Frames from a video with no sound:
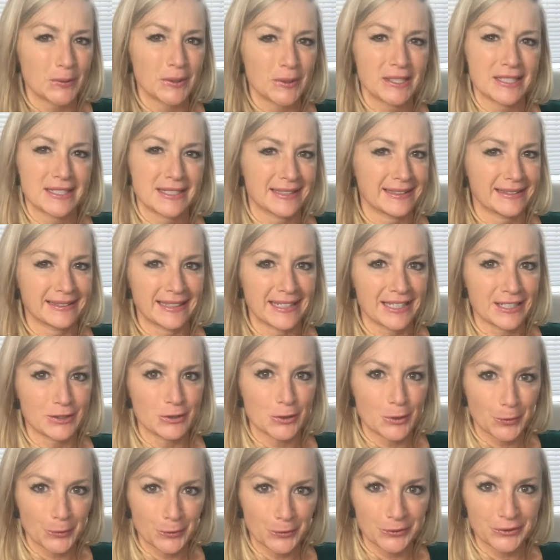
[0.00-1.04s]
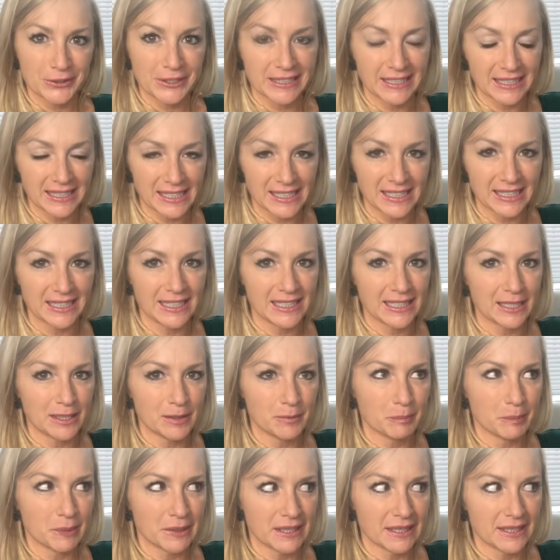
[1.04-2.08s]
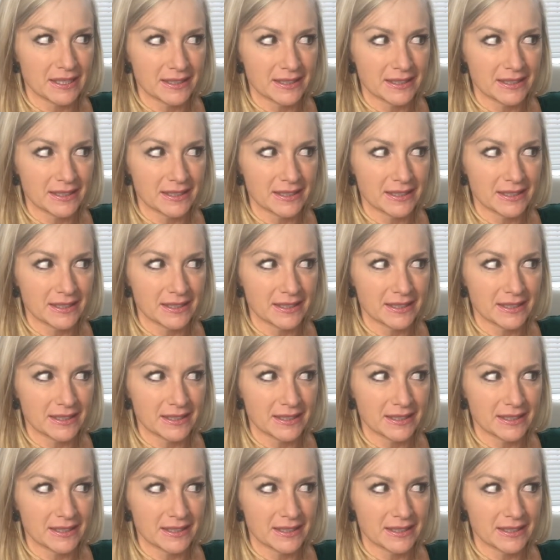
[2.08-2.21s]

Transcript: He doesn't like totally get it, but